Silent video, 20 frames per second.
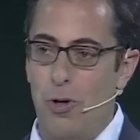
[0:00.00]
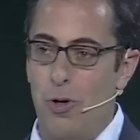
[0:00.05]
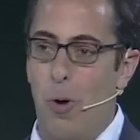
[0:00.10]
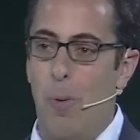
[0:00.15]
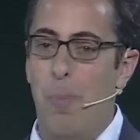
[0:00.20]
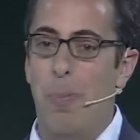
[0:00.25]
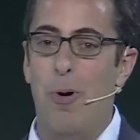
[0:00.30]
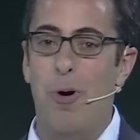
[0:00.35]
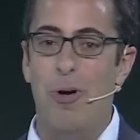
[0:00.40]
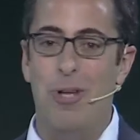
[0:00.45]
your
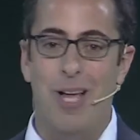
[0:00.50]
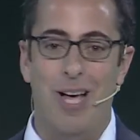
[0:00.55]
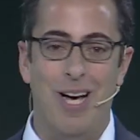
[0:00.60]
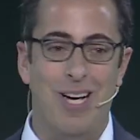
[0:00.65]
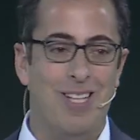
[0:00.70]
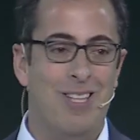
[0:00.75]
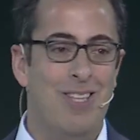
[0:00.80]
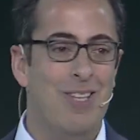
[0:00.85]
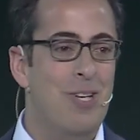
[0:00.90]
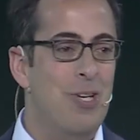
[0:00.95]

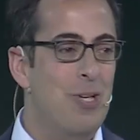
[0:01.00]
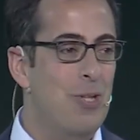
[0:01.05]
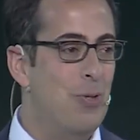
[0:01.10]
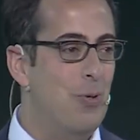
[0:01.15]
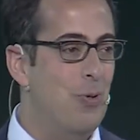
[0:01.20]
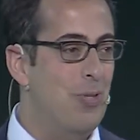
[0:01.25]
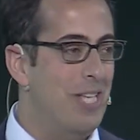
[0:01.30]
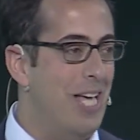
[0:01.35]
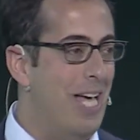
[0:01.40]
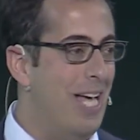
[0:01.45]
product
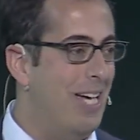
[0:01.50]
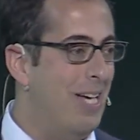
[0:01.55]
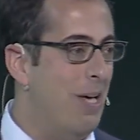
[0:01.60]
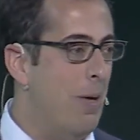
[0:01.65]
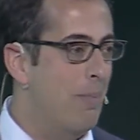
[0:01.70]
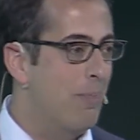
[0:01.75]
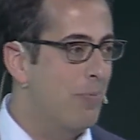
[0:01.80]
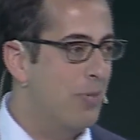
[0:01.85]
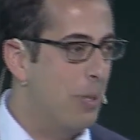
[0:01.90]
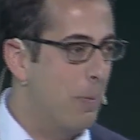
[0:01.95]
to
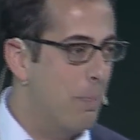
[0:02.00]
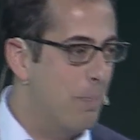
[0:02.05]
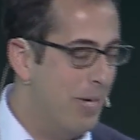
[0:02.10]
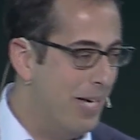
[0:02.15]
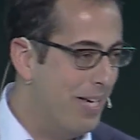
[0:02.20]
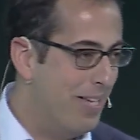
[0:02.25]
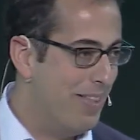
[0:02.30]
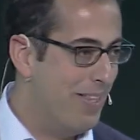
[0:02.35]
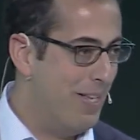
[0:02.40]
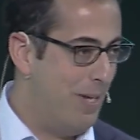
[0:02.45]
take
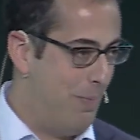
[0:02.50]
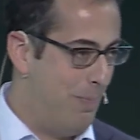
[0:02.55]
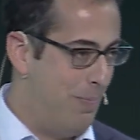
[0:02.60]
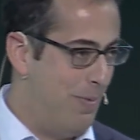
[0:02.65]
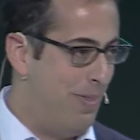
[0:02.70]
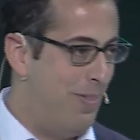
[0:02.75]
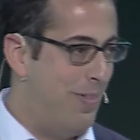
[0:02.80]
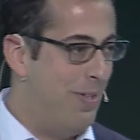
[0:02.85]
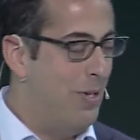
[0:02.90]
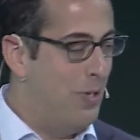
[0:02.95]
big
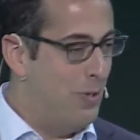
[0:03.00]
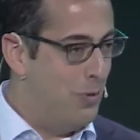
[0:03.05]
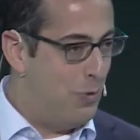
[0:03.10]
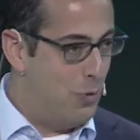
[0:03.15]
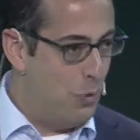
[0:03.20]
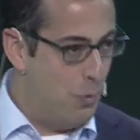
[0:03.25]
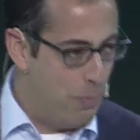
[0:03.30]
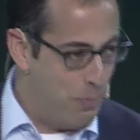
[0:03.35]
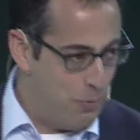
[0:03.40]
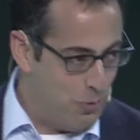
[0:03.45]
steps,
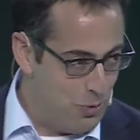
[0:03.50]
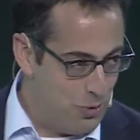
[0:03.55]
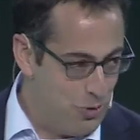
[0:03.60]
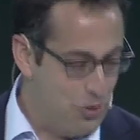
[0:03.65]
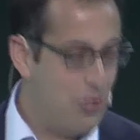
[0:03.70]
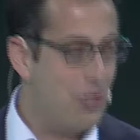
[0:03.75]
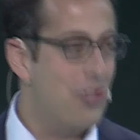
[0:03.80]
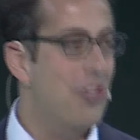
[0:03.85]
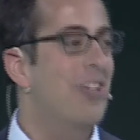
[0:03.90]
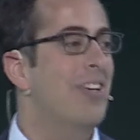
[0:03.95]
to
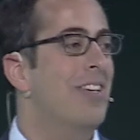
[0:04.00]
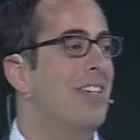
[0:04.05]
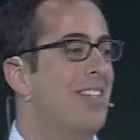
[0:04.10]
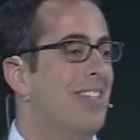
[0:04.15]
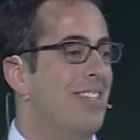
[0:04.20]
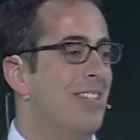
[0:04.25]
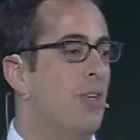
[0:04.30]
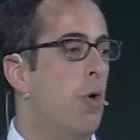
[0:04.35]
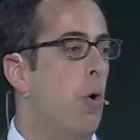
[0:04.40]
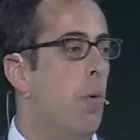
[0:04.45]
push
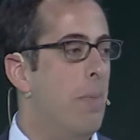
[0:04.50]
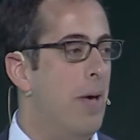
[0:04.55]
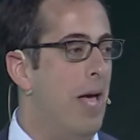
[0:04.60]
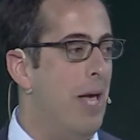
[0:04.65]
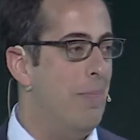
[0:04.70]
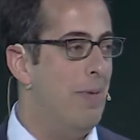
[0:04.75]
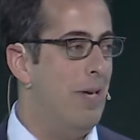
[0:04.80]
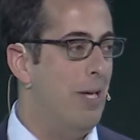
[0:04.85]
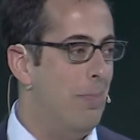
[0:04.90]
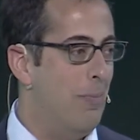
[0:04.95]
your
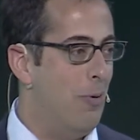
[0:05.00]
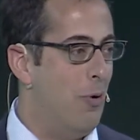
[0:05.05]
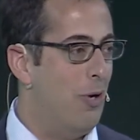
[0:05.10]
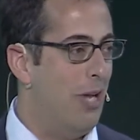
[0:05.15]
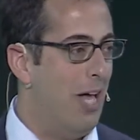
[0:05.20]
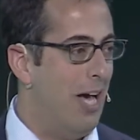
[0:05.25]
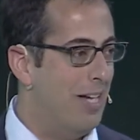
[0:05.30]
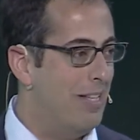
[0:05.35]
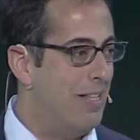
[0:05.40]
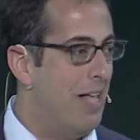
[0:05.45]
baby and
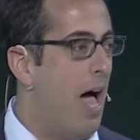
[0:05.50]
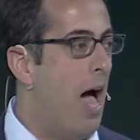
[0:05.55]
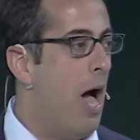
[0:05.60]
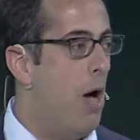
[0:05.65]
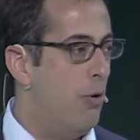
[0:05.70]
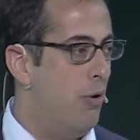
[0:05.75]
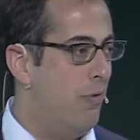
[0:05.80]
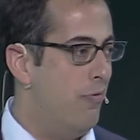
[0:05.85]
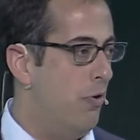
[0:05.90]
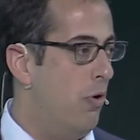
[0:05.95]
product
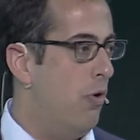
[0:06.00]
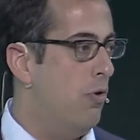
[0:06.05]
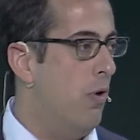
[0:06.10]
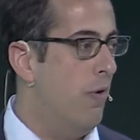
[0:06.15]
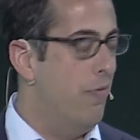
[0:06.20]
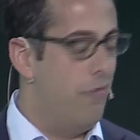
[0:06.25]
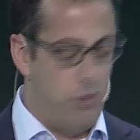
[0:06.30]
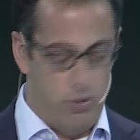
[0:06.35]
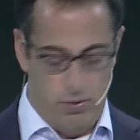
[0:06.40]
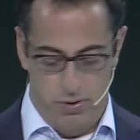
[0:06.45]
out of your
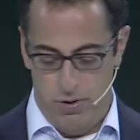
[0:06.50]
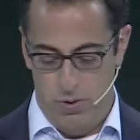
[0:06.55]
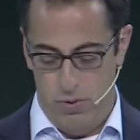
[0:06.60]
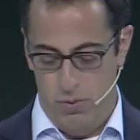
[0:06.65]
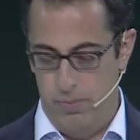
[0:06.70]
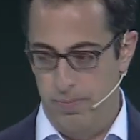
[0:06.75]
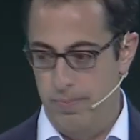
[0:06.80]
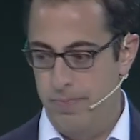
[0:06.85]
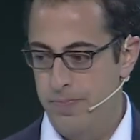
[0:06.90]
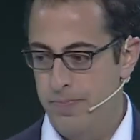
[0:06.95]
comfort
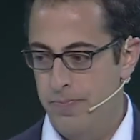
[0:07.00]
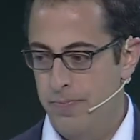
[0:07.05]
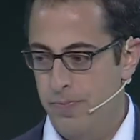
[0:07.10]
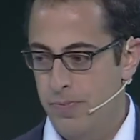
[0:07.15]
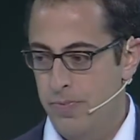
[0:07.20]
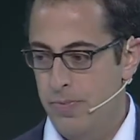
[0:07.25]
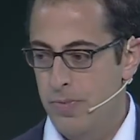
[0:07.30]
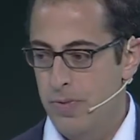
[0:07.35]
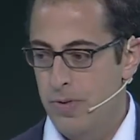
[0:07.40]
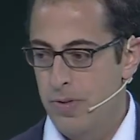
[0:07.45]
zone.
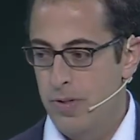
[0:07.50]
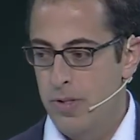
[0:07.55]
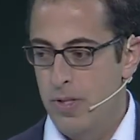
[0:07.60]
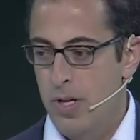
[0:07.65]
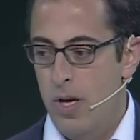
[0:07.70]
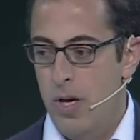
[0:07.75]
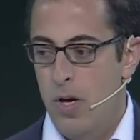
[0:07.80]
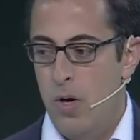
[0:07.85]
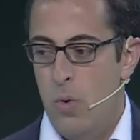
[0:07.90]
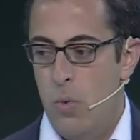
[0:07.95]

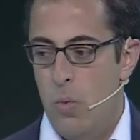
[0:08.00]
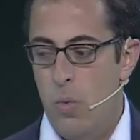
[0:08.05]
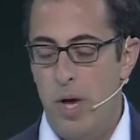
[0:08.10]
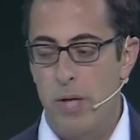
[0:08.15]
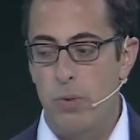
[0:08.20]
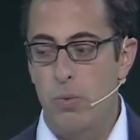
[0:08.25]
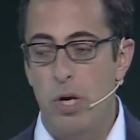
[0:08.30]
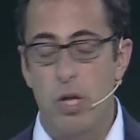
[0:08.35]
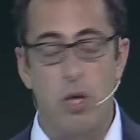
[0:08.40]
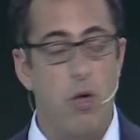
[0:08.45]

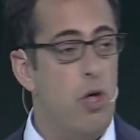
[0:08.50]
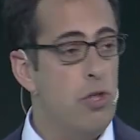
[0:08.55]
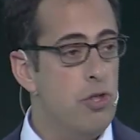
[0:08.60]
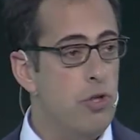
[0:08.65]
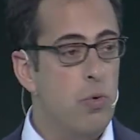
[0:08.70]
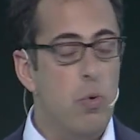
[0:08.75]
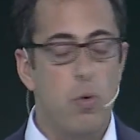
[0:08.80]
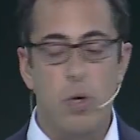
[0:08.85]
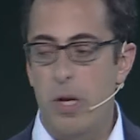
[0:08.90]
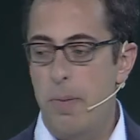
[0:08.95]
When we launched
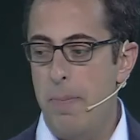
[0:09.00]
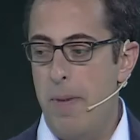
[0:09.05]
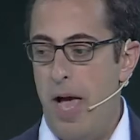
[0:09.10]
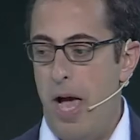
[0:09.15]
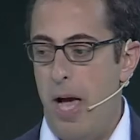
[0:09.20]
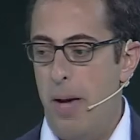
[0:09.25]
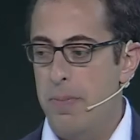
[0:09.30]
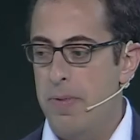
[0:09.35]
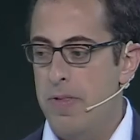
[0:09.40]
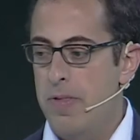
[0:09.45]
Google
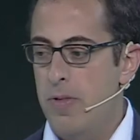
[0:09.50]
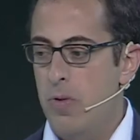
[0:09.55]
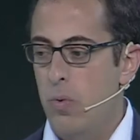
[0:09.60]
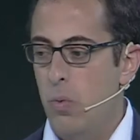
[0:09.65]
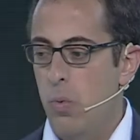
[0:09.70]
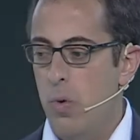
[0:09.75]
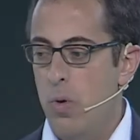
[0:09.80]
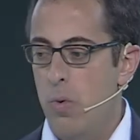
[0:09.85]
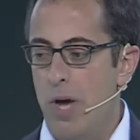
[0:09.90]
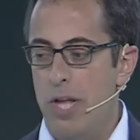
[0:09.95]
Maps,
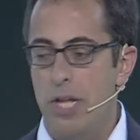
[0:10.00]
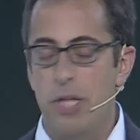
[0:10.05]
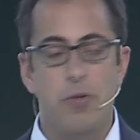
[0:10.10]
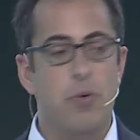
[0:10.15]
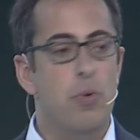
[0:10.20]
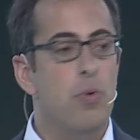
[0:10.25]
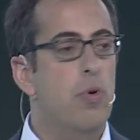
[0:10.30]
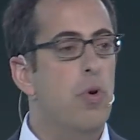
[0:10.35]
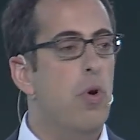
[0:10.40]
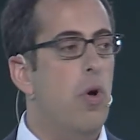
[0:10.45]
we wanted
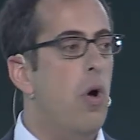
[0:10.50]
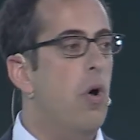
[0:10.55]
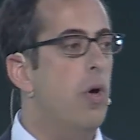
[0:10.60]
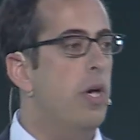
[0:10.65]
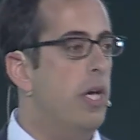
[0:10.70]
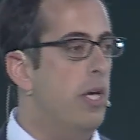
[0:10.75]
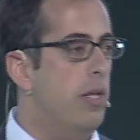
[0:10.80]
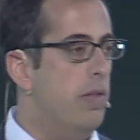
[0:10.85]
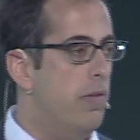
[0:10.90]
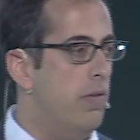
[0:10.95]
to grow
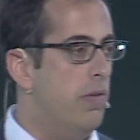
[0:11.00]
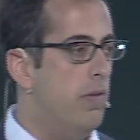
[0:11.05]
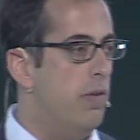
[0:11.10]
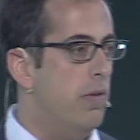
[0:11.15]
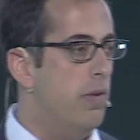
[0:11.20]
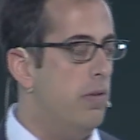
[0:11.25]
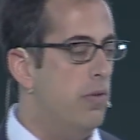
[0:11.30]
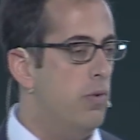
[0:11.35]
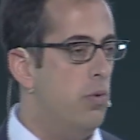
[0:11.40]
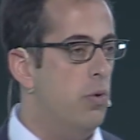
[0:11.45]
it
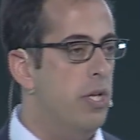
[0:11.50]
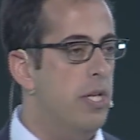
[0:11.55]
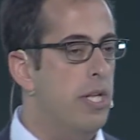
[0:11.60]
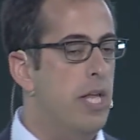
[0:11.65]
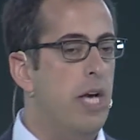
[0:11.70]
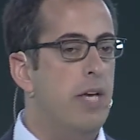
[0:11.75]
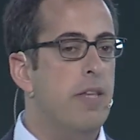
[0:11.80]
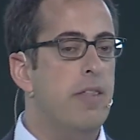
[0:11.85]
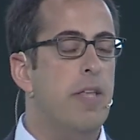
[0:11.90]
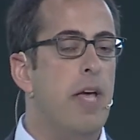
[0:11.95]
to the
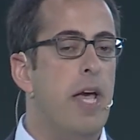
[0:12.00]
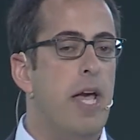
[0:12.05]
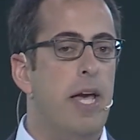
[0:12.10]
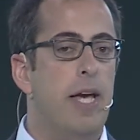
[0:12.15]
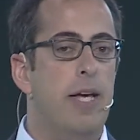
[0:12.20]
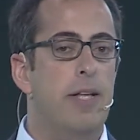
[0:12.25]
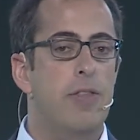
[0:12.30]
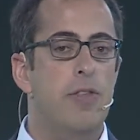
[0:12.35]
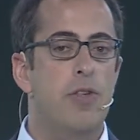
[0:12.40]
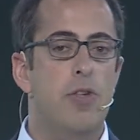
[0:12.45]
next
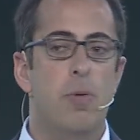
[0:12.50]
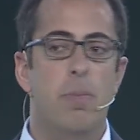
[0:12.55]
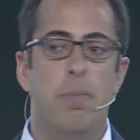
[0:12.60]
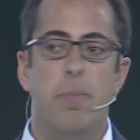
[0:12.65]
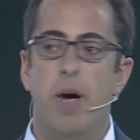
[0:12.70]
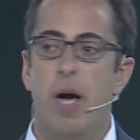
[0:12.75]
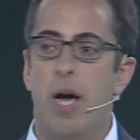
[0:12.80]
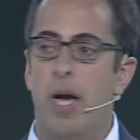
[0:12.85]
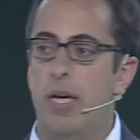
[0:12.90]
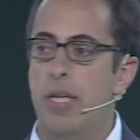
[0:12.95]
stage
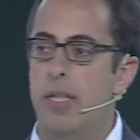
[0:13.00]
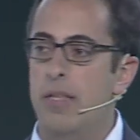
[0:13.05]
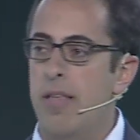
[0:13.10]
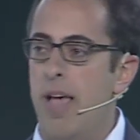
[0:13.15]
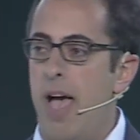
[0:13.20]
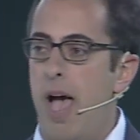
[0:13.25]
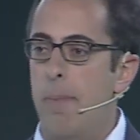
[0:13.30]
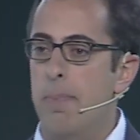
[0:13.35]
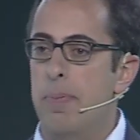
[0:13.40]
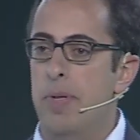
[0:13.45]
by
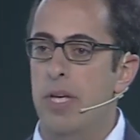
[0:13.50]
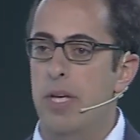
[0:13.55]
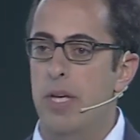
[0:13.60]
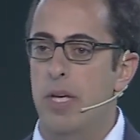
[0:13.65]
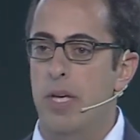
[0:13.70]
tapping